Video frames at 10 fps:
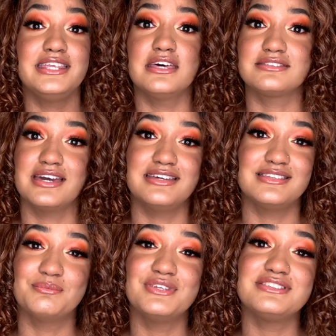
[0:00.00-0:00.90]
And yes
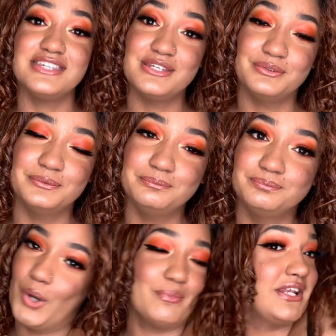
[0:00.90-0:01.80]
guys, I'm gonna see you
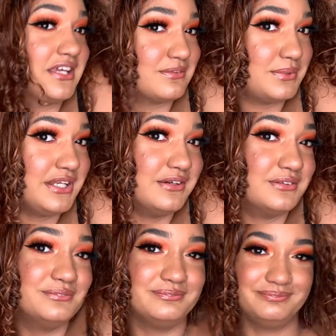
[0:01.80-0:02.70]
on my next
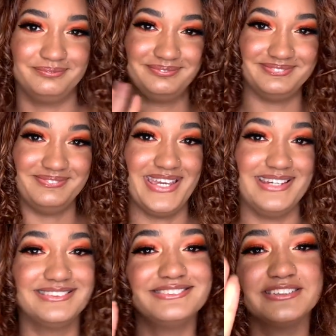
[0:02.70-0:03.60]
video.
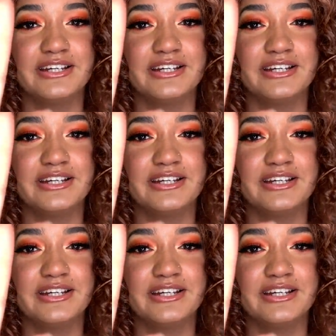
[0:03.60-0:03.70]
Bye.